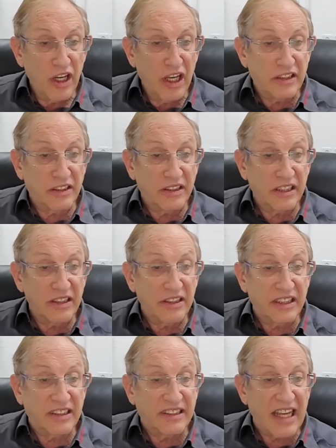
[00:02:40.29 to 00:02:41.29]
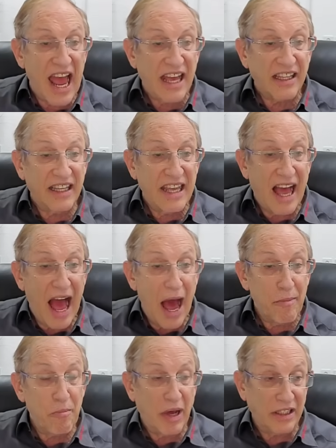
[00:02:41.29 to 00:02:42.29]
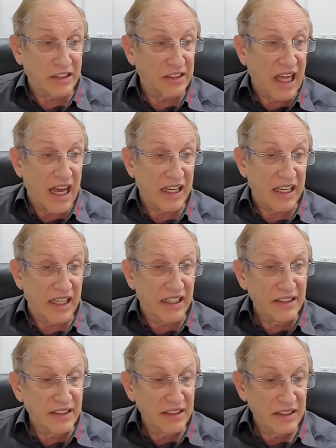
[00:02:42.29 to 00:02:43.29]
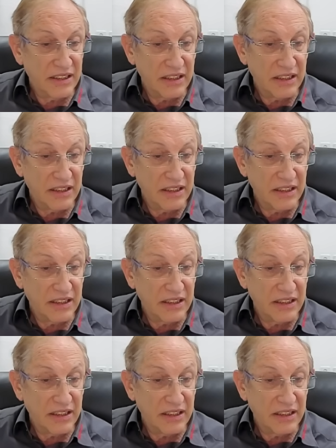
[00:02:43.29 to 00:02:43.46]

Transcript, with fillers: it sees exactly how my stock is,